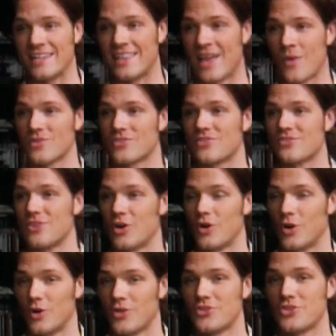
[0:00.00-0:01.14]
and that was
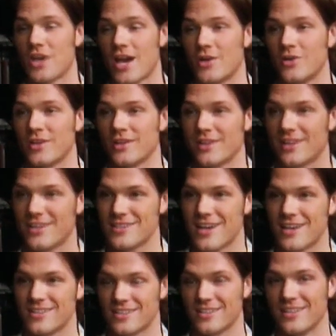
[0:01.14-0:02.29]
earth-shattering because I
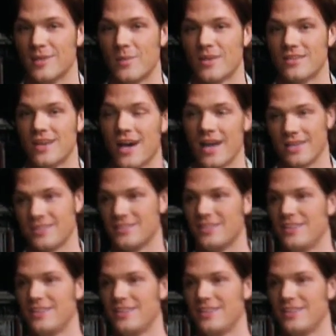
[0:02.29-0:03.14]
had to clean up my diet